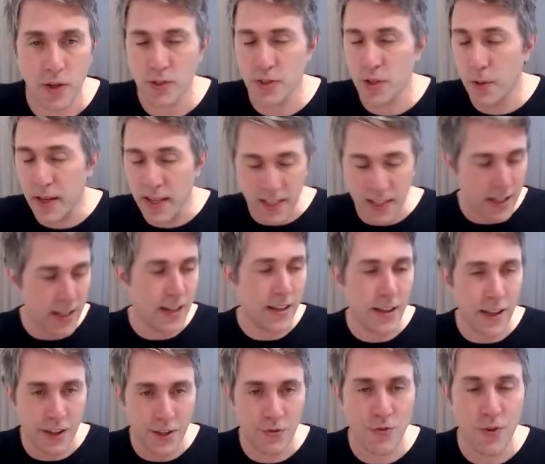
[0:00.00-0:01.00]
So
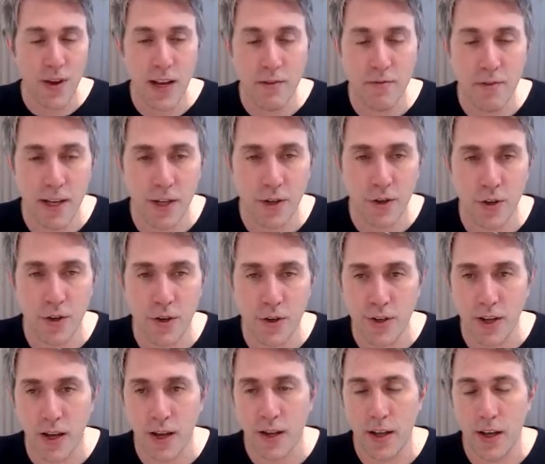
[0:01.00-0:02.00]
it's really, really good,
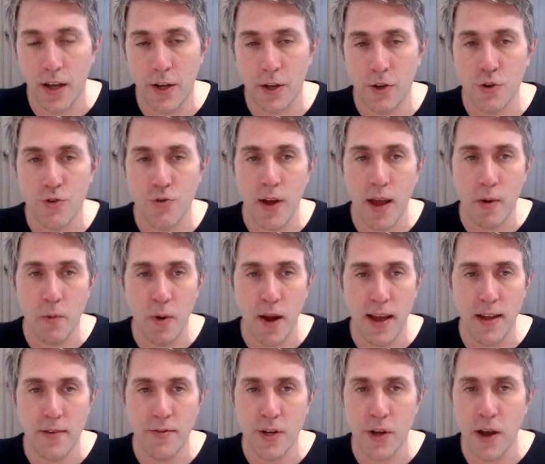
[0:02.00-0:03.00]
and a great
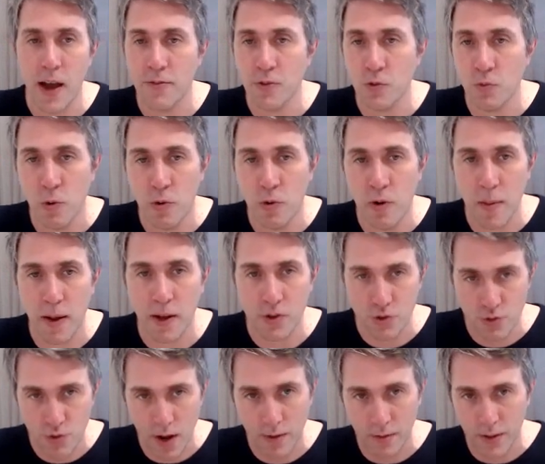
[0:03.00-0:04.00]
way if you don't have to worry about
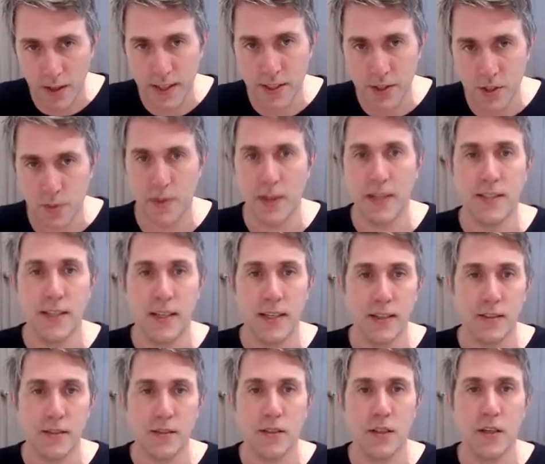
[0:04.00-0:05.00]
traveling to
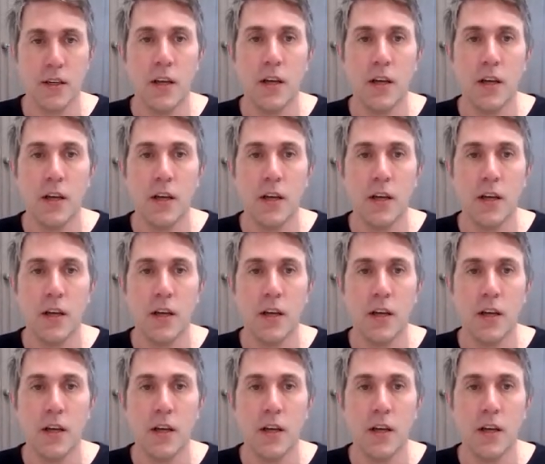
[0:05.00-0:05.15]
meetings.